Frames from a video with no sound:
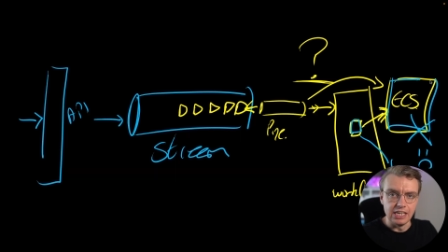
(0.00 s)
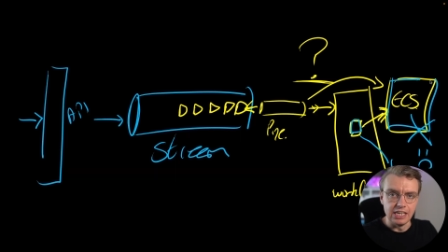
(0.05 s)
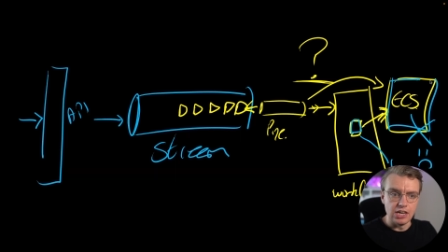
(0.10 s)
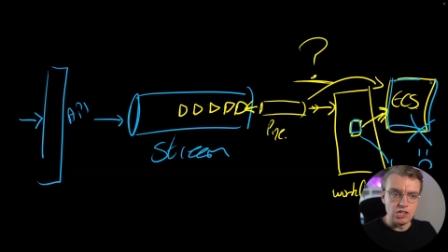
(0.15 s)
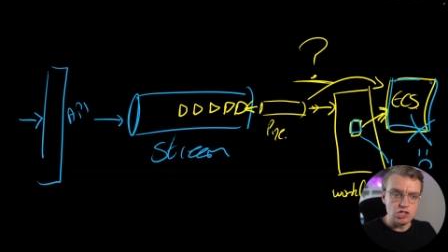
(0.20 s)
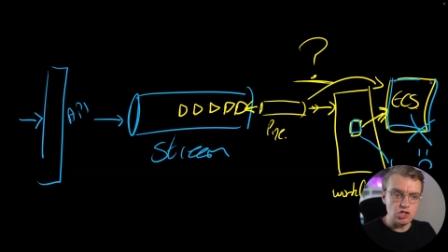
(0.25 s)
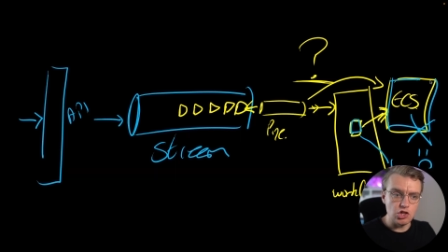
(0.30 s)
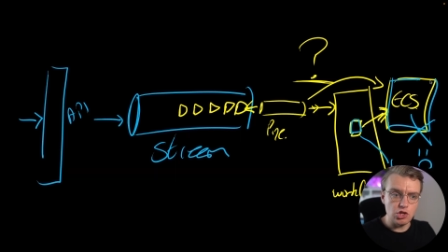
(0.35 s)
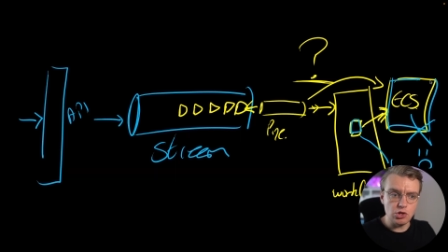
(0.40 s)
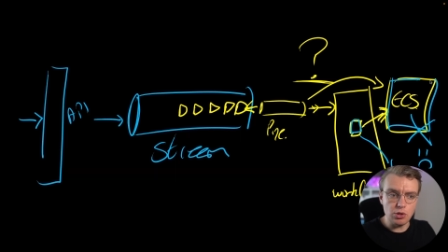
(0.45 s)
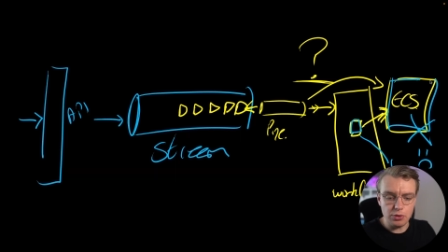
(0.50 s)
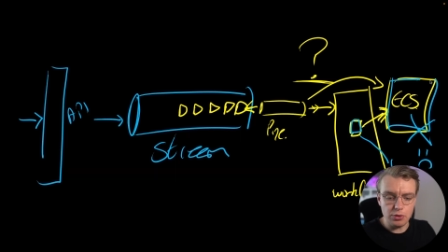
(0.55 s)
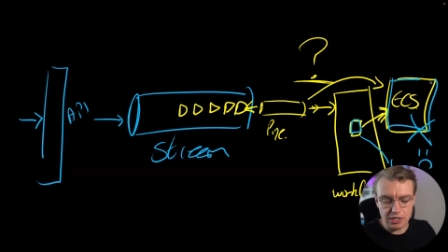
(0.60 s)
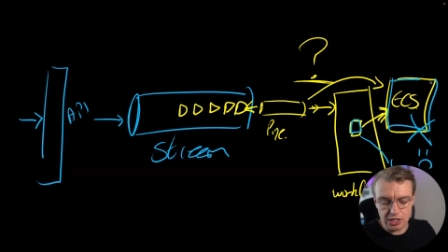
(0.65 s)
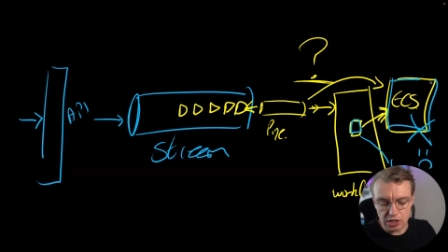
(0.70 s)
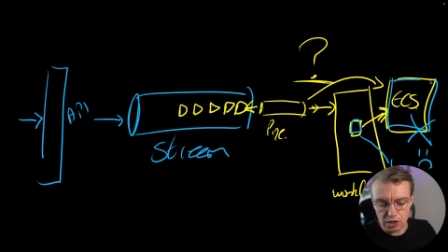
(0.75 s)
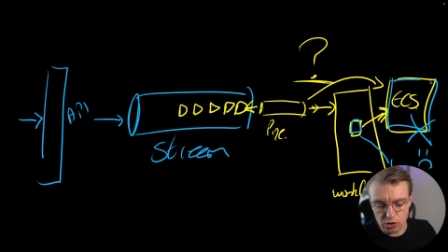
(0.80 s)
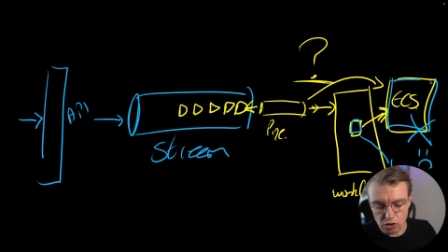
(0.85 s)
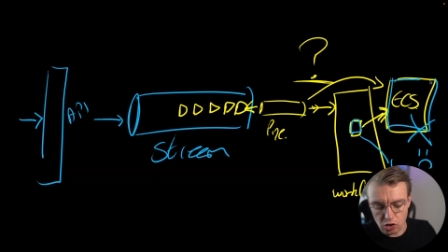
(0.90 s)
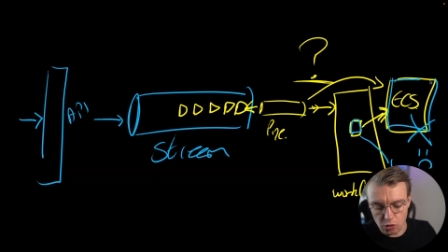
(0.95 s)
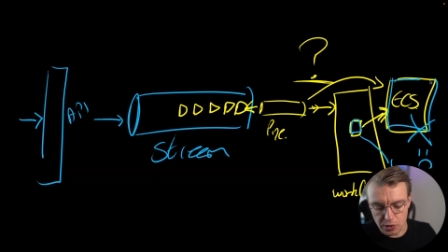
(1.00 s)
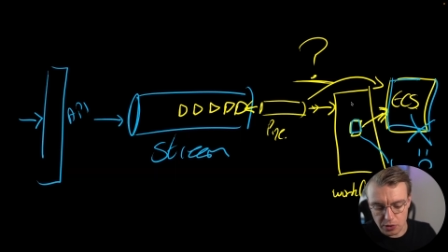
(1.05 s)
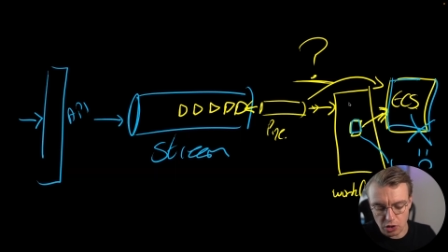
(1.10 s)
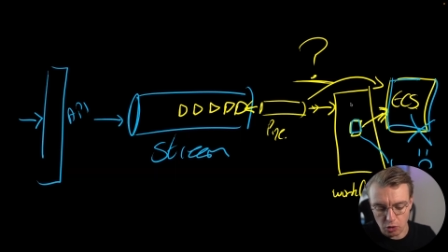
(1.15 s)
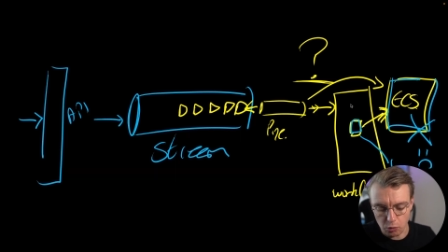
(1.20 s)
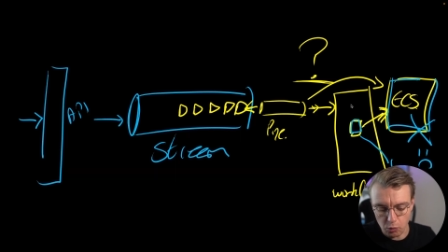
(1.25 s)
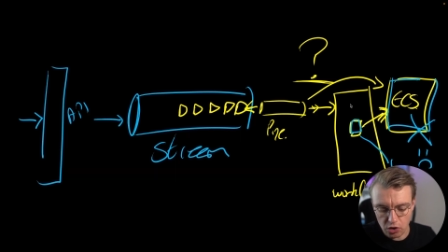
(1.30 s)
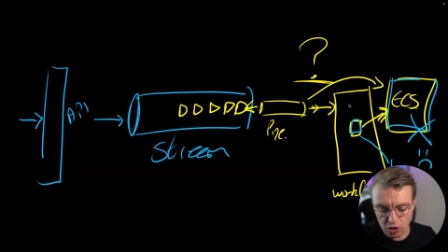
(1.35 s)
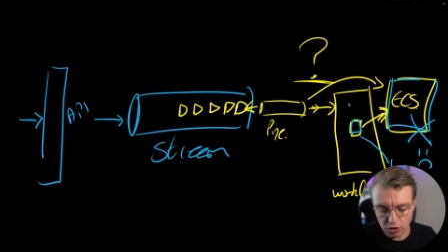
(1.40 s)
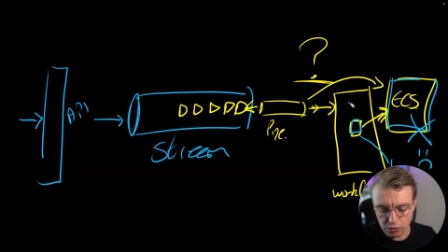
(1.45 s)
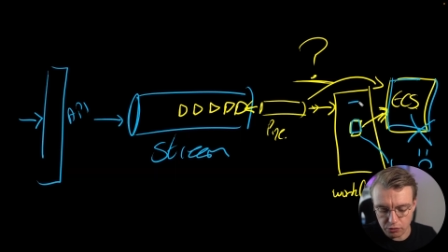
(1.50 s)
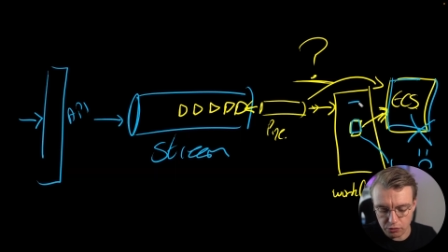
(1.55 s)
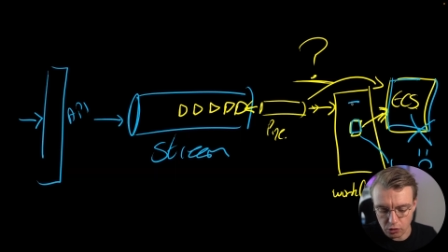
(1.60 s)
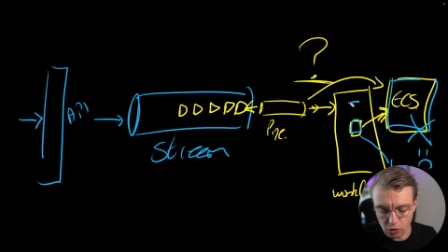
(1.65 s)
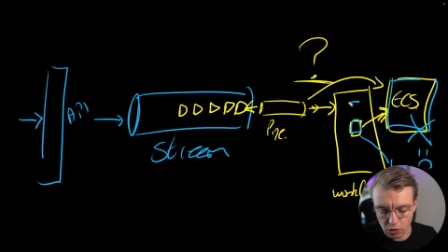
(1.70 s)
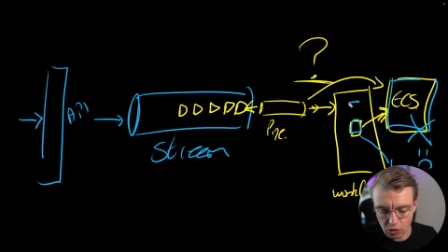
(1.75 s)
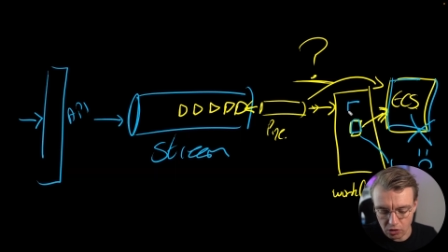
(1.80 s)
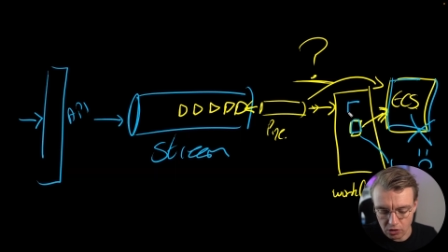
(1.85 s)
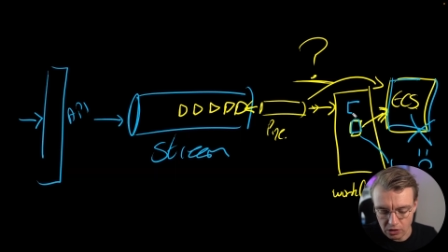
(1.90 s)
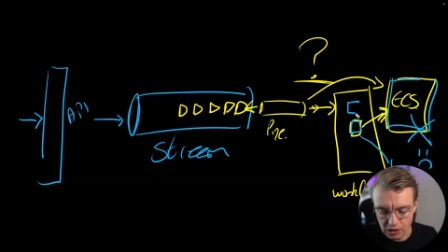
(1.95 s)
So the other thing you can do with your
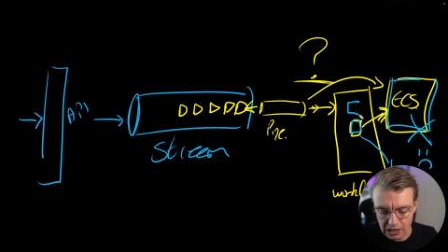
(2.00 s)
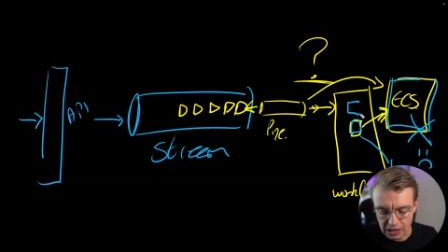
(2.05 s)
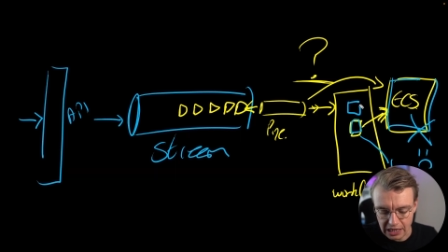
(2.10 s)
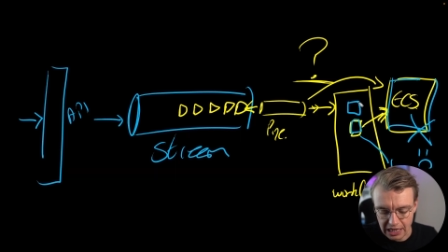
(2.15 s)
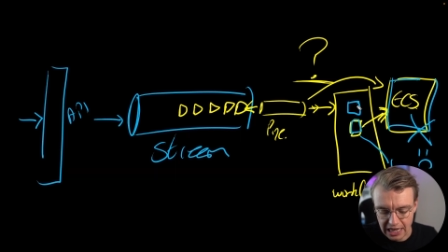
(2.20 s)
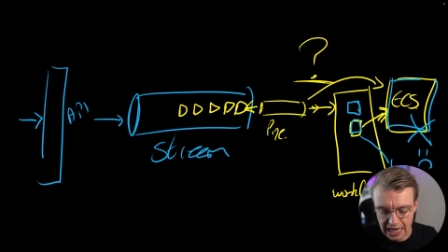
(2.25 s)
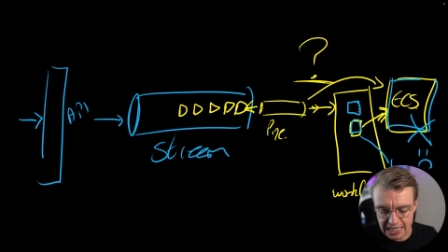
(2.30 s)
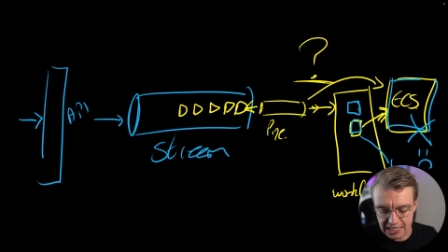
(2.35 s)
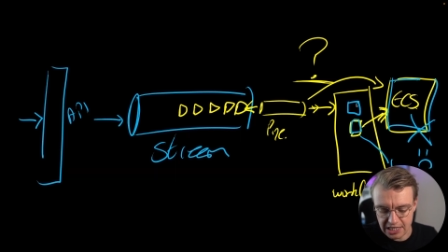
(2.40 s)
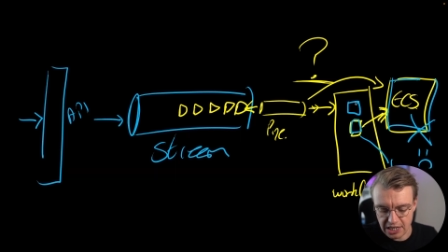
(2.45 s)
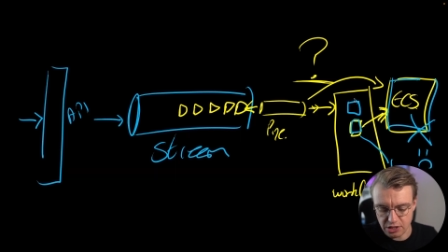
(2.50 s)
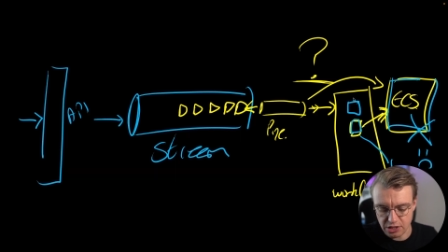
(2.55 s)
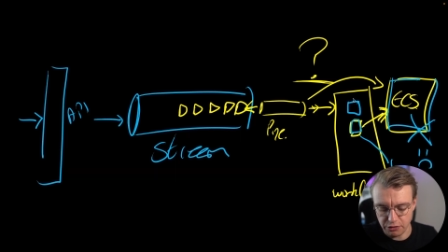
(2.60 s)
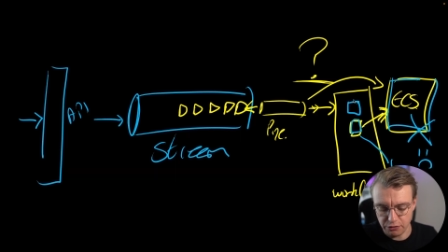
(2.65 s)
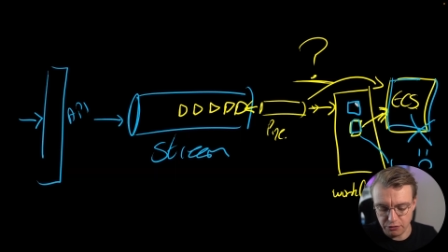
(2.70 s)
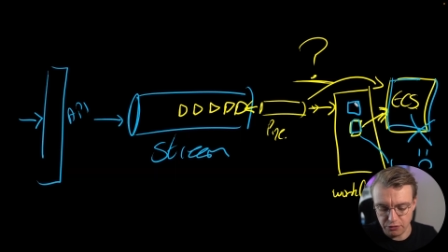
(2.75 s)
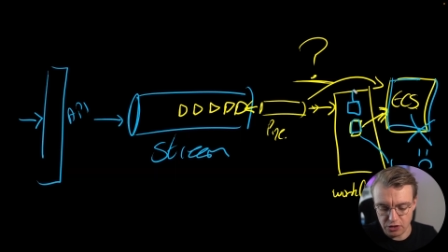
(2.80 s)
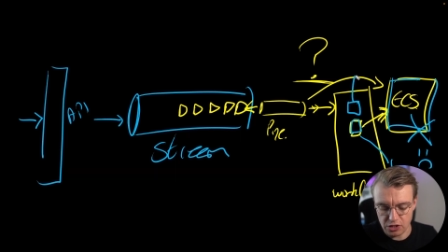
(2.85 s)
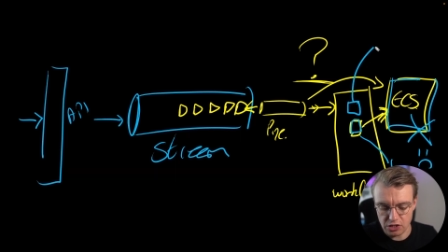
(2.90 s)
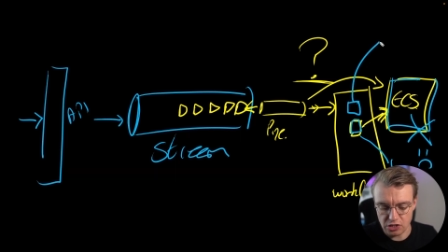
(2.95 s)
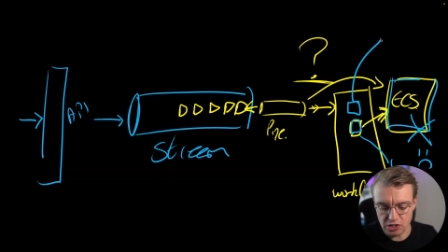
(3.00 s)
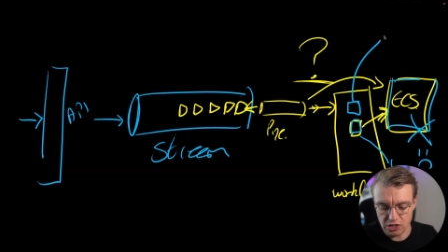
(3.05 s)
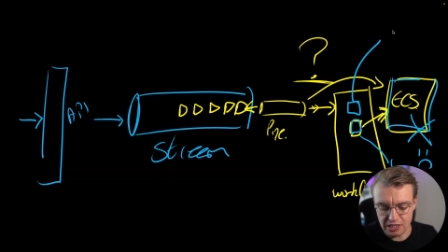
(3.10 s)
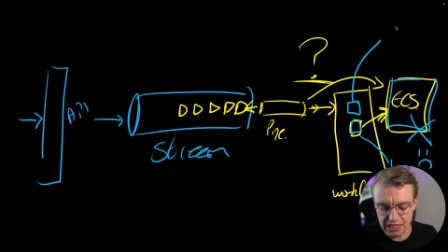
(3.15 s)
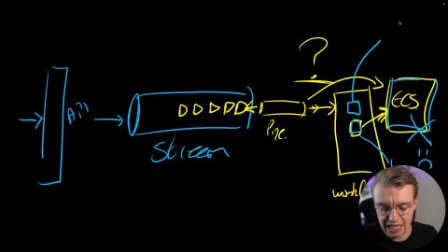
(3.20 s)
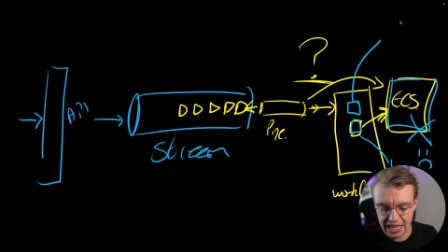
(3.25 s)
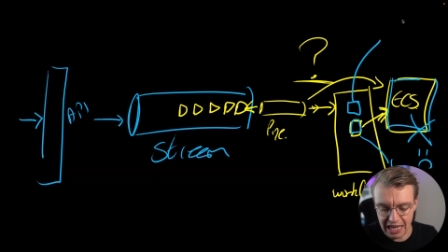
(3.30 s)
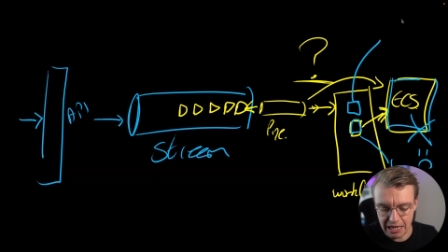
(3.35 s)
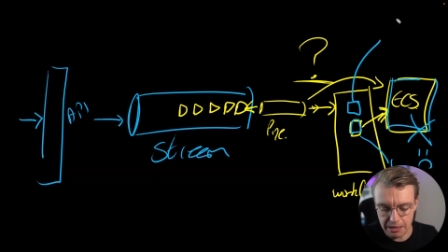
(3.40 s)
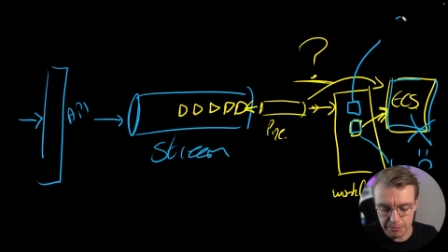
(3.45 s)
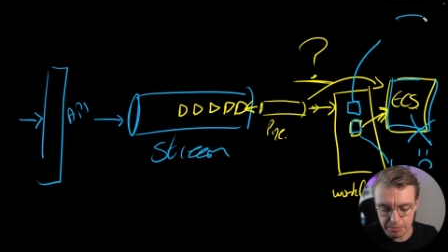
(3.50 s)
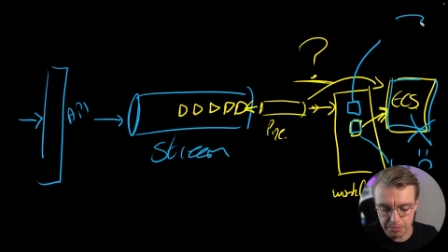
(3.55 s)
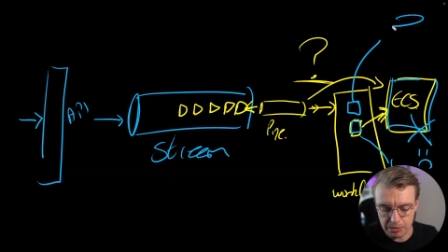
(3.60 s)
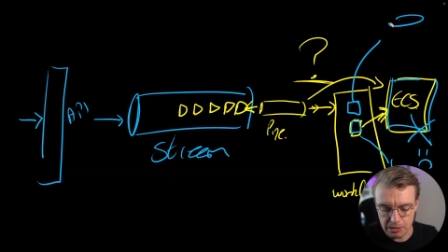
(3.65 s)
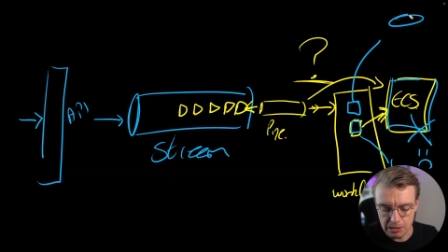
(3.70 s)
workflow is, as a first step,